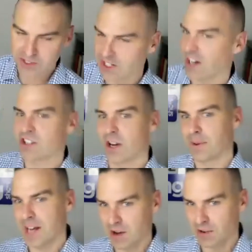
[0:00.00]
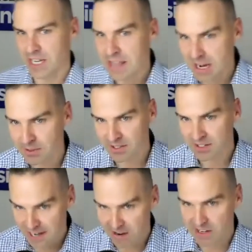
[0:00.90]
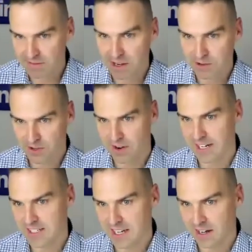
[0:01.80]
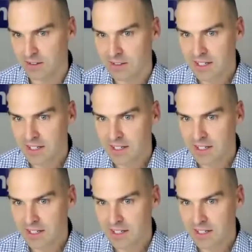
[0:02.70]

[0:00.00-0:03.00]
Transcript: and i shop at aldi that was the narrative they were trying to tell